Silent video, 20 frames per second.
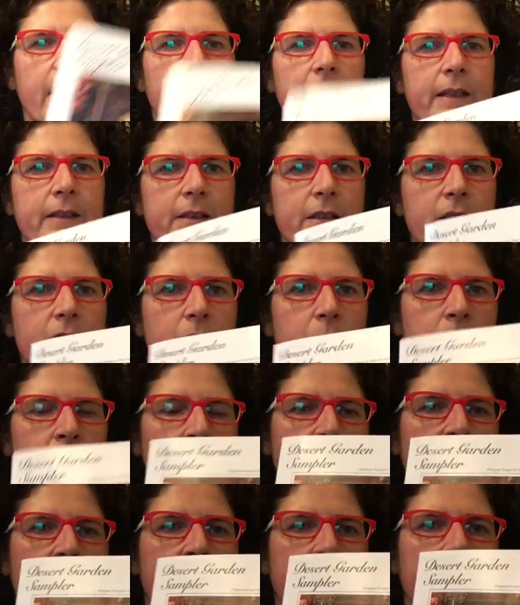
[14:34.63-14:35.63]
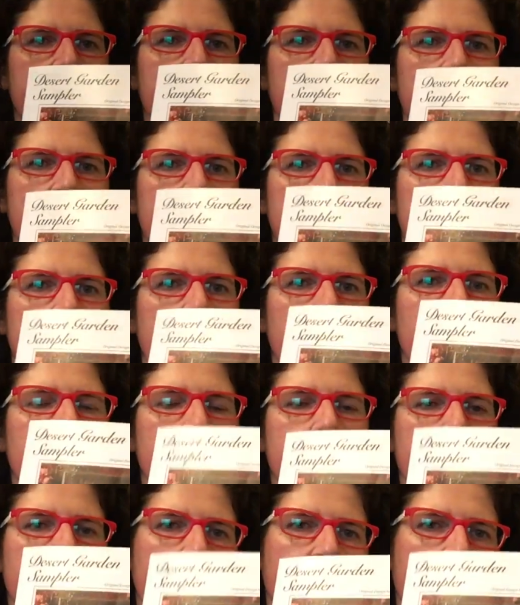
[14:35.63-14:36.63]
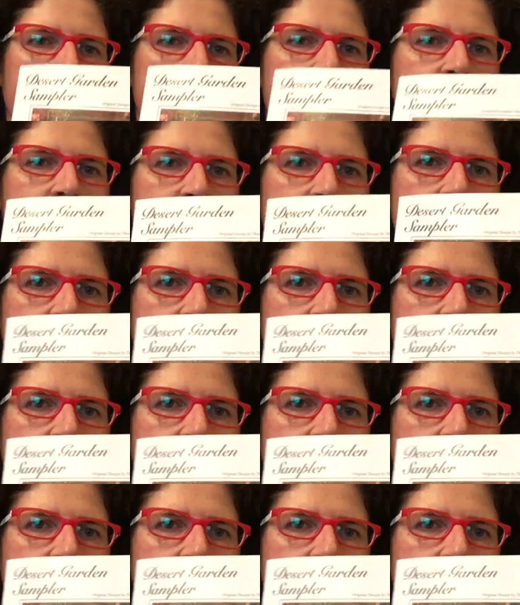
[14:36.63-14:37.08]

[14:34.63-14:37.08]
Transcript: And this was like uh, also heavily